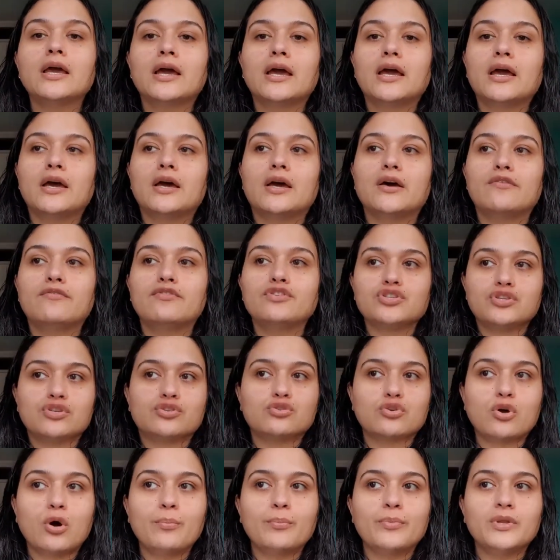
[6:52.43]
uh, which is
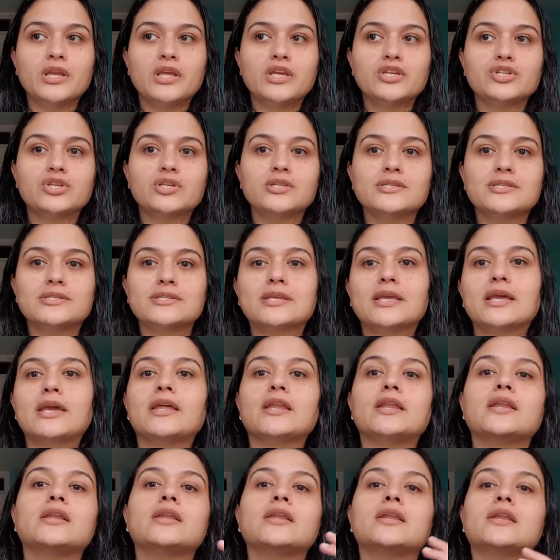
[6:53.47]
combination
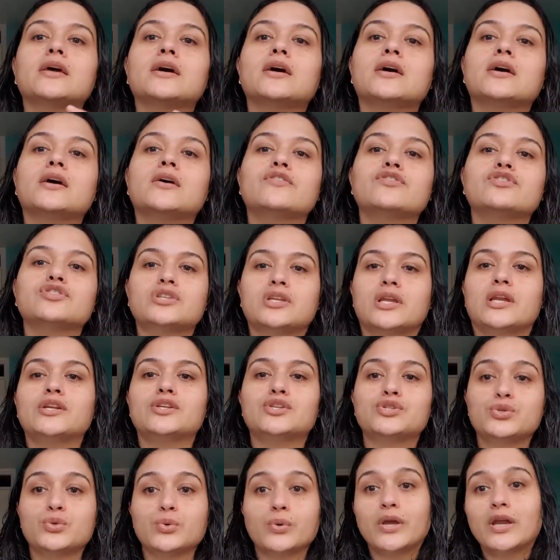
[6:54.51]
skin uh, which
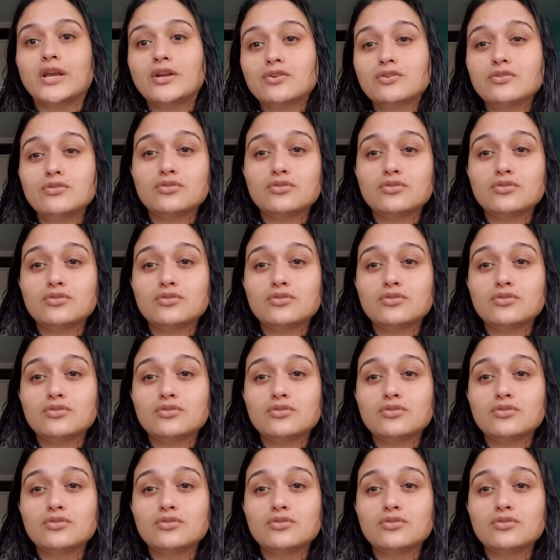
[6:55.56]
tends to get